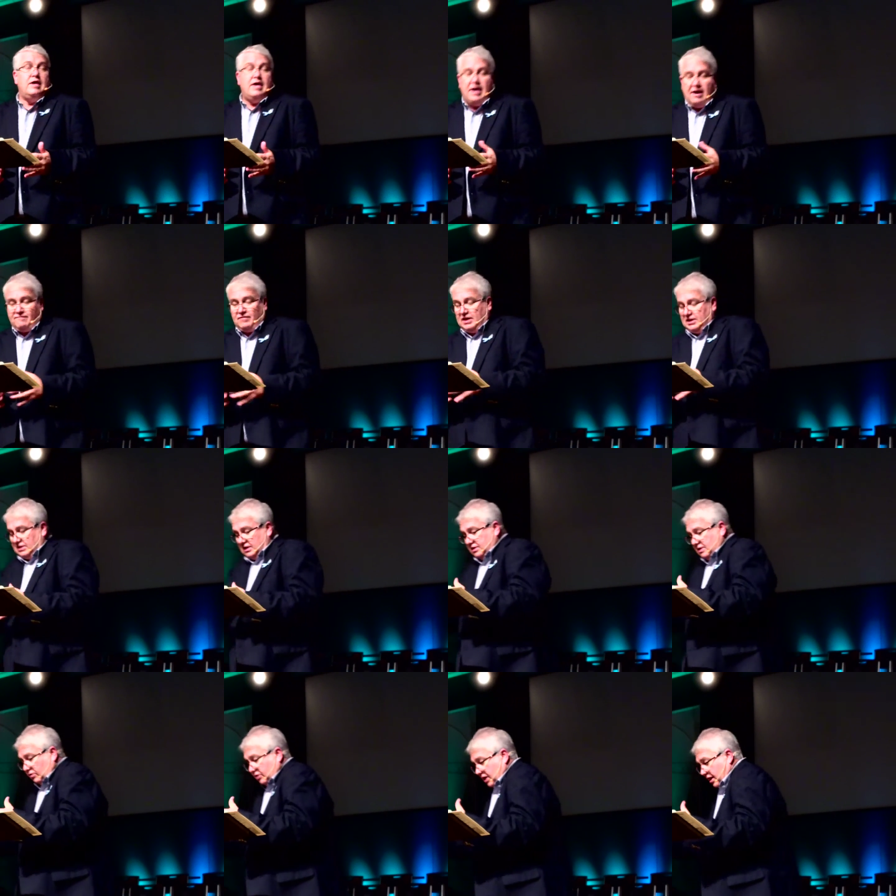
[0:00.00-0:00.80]
If
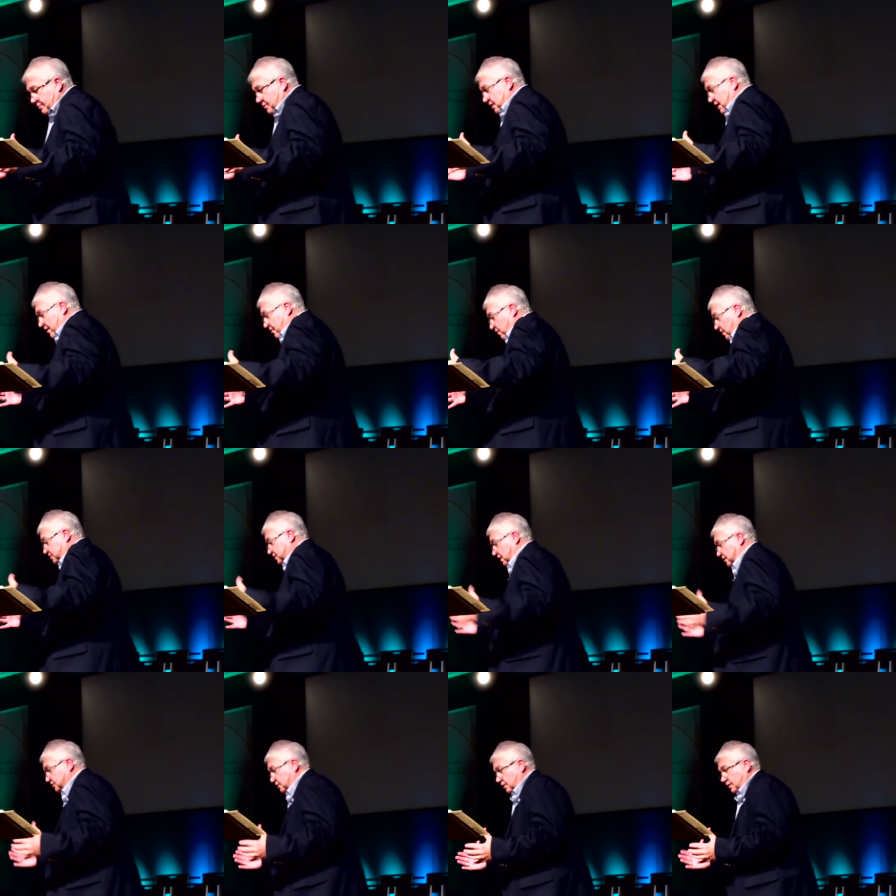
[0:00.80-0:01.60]
anything, they'll come together as
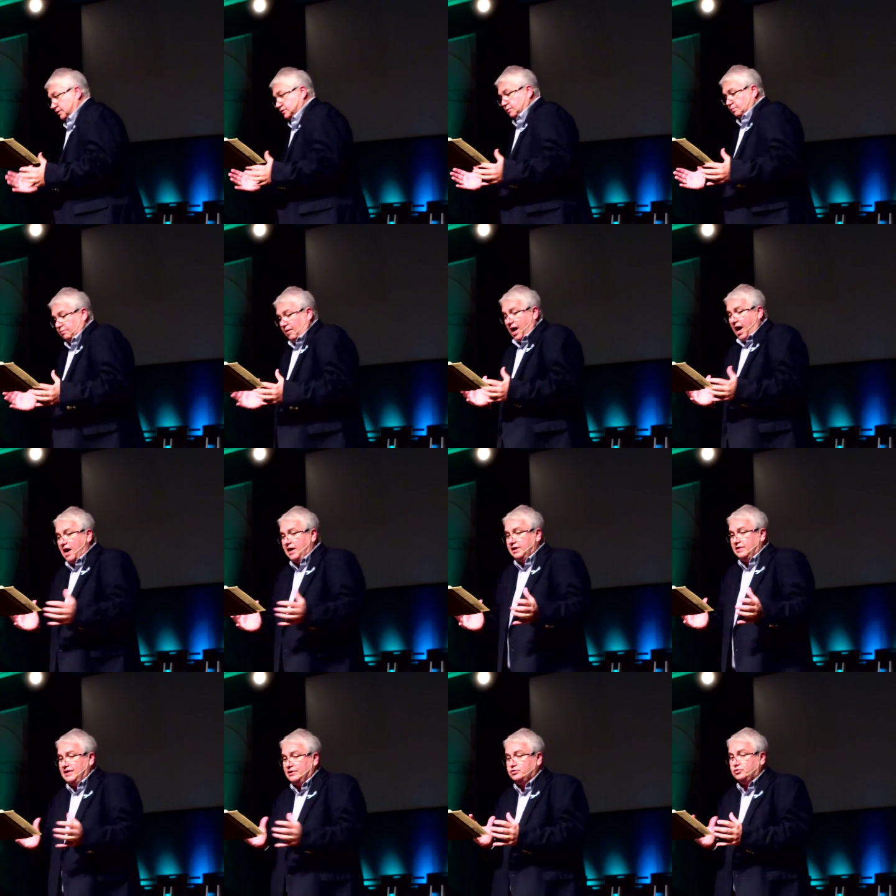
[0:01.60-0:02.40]
a, as a, as a
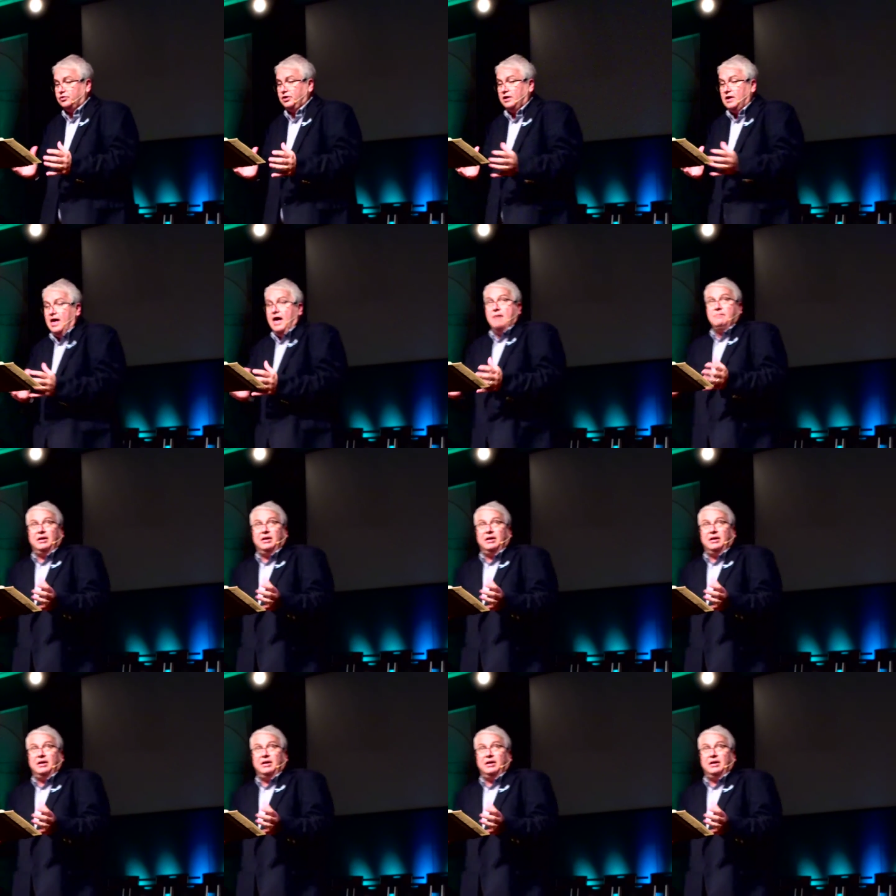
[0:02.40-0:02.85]
body, that sort of thing.